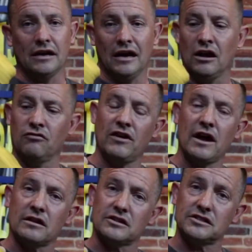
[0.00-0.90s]
In
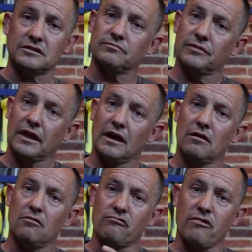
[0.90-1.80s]
fairness,
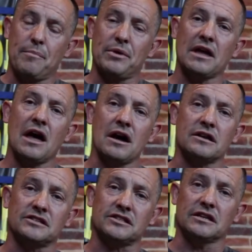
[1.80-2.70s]
wrapping
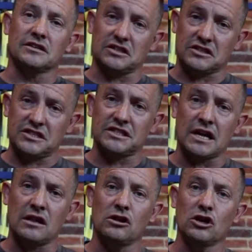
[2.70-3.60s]
hands is a
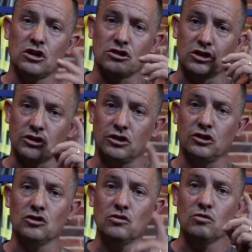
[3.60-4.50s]
skill that
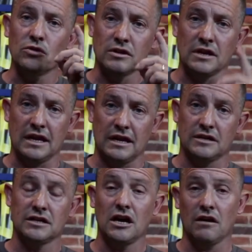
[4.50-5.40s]
you
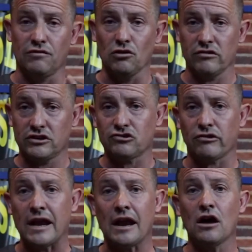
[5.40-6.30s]
need. If you're a
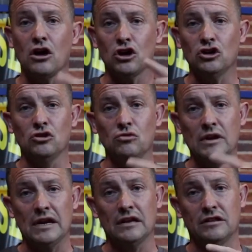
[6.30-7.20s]
trainer, you
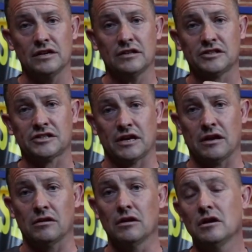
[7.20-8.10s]
need this
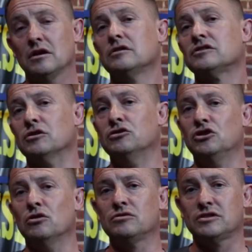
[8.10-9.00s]
skill. So
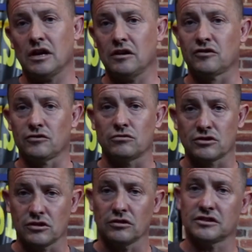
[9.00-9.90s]
don't take
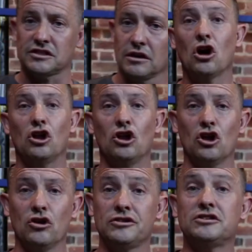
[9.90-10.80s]
shortcuts.
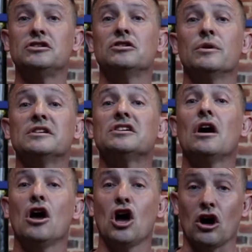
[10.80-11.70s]
Learn to do it,
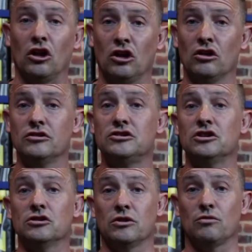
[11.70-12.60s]
and learn to
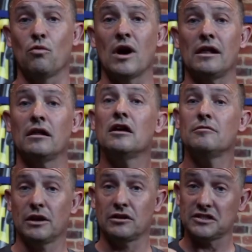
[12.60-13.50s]
do it well,
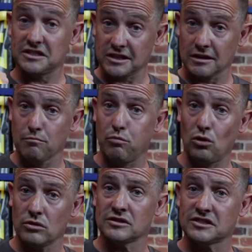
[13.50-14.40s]
because it's an
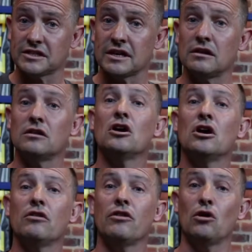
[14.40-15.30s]
important skill
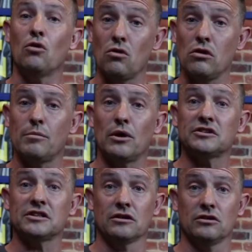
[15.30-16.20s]
that all
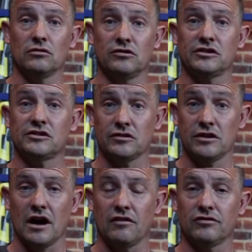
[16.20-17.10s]
boxing coaches should
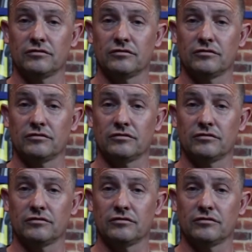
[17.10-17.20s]
have.